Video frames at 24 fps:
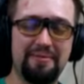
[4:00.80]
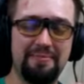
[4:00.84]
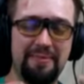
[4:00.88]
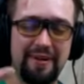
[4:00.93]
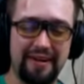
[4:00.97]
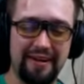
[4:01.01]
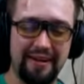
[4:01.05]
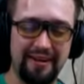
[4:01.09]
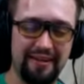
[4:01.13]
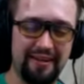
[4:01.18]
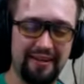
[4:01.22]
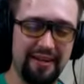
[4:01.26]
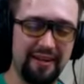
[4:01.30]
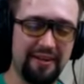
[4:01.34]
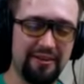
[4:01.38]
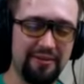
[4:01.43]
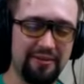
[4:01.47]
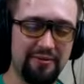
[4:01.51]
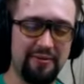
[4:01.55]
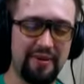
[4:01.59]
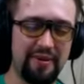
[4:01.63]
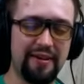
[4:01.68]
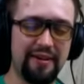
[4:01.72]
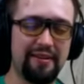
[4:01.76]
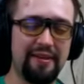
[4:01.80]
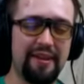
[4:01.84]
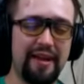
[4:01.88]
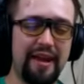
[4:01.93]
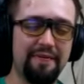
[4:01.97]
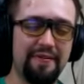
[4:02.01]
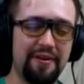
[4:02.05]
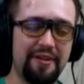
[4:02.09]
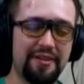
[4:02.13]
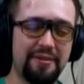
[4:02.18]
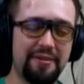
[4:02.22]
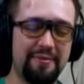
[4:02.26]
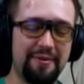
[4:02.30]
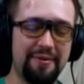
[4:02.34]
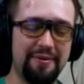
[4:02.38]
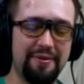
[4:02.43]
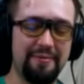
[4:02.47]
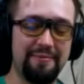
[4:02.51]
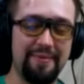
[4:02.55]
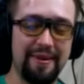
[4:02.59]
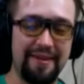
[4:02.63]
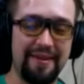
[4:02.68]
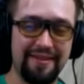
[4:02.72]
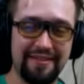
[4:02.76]
by like doing live
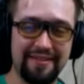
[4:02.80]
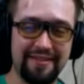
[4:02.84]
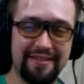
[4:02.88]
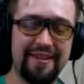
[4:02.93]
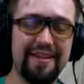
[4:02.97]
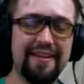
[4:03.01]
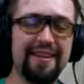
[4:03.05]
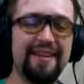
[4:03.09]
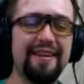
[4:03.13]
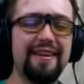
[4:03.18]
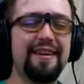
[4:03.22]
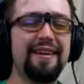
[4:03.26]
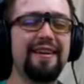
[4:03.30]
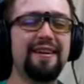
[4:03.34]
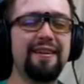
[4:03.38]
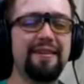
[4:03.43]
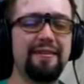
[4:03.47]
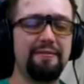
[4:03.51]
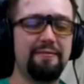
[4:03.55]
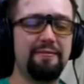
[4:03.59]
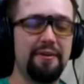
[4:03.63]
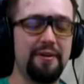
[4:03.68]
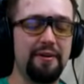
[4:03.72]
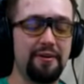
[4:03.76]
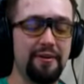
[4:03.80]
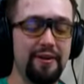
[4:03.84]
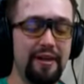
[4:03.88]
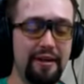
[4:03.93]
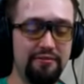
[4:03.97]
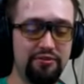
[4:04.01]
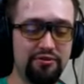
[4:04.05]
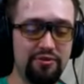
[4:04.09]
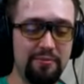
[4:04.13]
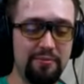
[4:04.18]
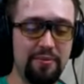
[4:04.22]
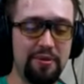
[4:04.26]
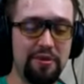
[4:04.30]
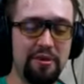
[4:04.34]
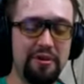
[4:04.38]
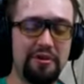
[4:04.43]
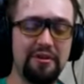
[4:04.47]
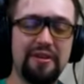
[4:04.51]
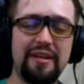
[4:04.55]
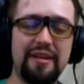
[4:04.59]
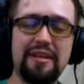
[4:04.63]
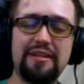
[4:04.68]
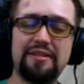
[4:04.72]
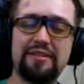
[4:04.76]
experiments via live stream. You
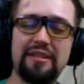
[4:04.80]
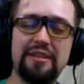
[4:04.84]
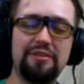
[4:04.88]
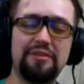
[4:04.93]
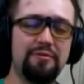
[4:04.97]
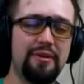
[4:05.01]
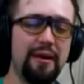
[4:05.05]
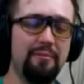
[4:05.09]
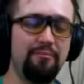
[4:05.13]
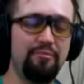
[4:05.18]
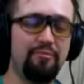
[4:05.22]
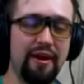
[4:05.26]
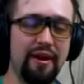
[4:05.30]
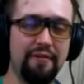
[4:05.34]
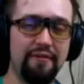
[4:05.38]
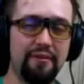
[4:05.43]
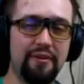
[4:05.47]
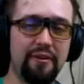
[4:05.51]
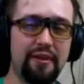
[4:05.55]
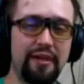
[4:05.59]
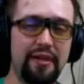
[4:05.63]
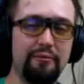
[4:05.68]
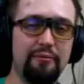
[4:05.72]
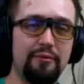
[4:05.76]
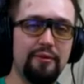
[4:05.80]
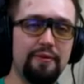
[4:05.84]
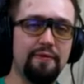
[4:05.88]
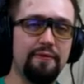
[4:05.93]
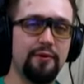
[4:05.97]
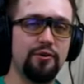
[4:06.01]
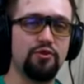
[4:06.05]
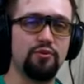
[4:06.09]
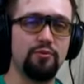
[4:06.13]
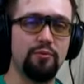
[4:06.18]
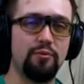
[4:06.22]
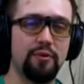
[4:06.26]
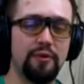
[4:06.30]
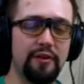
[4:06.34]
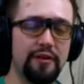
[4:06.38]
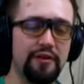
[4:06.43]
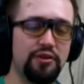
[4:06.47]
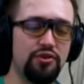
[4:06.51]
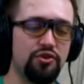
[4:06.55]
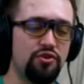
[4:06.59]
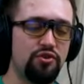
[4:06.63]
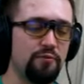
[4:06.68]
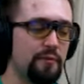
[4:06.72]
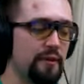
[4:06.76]
can easily do that privately with virtual
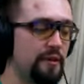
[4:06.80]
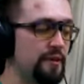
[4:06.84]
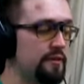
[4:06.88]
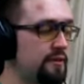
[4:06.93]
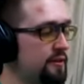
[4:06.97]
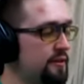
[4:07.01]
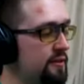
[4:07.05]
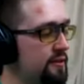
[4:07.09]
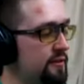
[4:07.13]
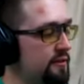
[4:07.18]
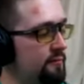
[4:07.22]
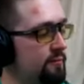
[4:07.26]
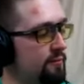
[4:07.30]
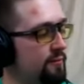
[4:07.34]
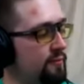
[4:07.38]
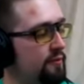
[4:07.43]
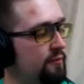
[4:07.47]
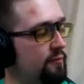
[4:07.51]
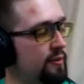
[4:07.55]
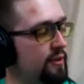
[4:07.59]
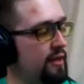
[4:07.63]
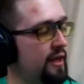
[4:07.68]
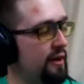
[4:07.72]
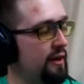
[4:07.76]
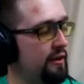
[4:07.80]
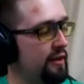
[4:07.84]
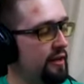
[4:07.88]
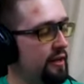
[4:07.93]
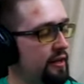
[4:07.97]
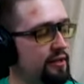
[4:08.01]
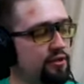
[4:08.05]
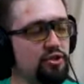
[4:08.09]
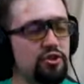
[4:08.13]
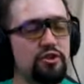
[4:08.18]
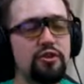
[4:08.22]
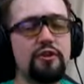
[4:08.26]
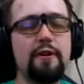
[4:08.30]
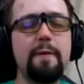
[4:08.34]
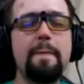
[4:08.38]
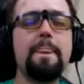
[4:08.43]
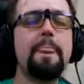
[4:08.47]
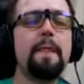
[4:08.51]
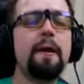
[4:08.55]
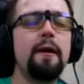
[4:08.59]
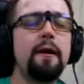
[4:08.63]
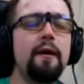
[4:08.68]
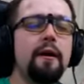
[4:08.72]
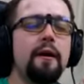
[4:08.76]
instruments without a hitch,
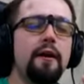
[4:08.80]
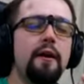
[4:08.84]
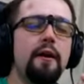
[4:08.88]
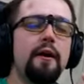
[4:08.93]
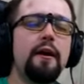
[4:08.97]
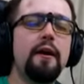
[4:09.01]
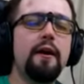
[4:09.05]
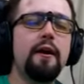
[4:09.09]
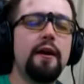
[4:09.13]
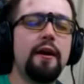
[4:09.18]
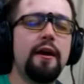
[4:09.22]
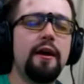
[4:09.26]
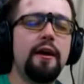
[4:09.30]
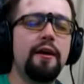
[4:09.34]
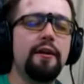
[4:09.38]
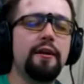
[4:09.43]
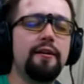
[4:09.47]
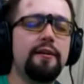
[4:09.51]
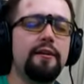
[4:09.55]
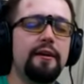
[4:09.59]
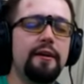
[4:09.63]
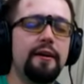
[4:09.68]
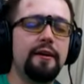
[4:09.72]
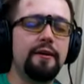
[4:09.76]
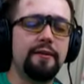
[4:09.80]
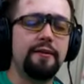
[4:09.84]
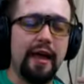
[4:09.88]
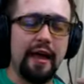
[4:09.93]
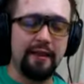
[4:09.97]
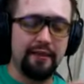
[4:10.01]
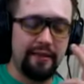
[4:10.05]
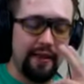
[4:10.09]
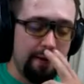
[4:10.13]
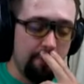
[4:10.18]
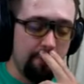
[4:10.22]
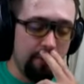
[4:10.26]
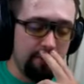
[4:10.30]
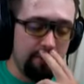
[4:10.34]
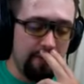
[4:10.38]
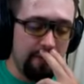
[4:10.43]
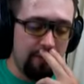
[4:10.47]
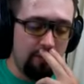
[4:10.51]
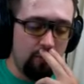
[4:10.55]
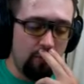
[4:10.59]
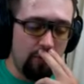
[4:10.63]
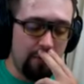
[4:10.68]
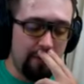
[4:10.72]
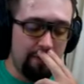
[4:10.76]
and that would be
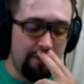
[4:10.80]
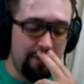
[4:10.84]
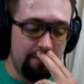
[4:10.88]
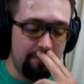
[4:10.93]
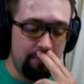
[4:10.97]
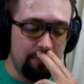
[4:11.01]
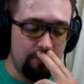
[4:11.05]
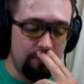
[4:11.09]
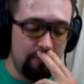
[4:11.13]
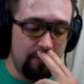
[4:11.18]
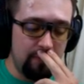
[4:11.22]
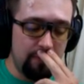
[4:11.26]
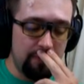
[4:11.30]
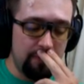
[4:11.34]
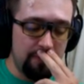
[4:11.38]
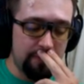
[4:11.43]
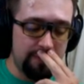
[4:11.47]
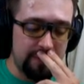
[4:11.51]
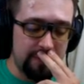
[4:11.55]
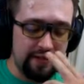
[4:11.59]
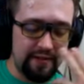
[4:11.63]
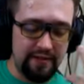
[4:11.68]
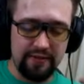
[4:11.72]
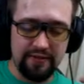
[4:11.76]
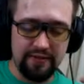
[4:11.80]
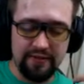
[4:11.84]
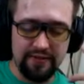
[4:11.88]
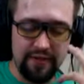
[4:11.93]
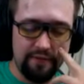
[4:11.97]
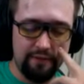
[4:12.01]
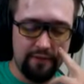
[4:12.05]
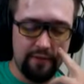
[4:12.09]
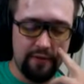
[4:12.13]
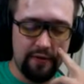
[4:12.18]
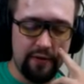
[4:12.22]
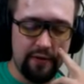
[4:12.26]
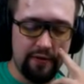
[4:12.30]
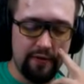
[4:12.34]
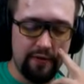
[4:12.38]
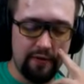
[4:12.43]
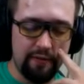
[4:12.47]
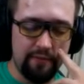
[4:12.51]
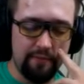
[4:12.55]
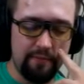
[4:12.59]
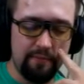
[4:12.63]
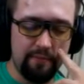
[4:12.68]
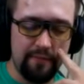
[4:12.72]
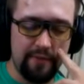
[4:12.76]
one of the pros, and several
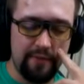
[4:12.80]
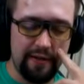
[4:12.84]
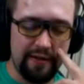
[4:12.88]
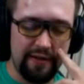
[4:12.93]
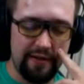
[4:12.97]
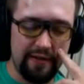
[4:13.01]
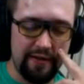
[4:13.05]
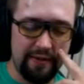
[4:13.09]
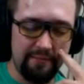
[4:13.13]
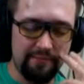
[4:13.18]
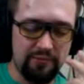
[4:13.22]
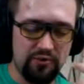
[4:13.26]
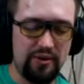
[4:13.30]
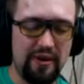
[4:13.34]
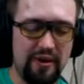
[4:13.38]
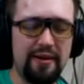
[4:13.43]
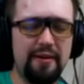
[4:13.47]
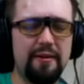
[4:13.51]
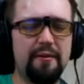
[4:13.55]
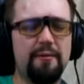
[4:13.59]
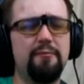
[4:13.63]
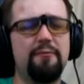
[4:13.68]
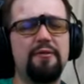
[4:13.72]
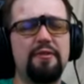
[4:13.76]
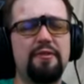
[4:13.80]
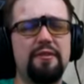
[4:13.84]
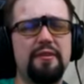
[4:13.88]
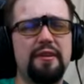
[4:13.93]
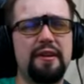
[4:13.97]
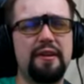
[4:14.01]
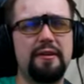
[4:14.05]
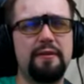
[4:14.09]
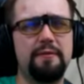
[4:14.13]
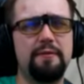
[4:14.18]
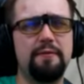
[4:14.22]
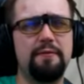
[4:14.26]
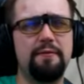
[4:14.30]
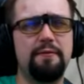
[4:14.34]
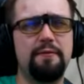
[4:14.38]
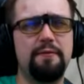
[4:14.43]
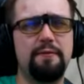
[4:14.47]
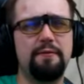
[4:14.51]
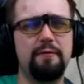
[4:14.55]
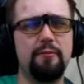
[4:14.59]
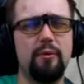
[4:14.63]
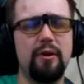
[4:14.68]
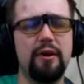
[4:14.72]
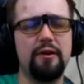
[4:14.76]
other. I'm trying to think of
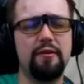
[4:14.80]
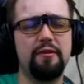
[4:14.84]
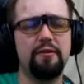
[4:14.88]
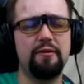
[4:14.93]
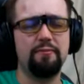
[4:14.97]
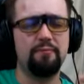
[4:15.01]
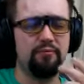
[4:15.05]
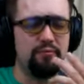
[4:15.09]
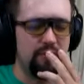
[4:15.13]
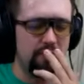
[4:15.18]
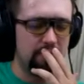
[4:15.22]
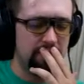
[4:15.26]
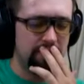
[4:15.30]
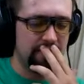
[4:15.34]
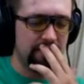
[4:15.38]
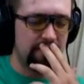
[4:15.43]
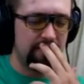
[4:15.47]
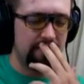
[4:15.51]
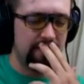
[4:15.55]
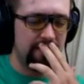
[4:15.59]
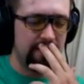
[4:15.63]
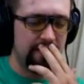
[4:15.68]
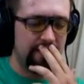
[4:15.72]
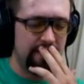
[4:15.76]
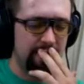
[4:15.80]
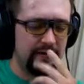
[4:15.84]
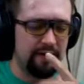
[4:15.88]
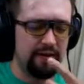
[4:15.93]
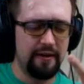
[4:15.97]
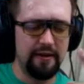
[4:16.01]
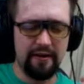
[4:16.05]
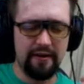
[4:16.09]
what other pros are there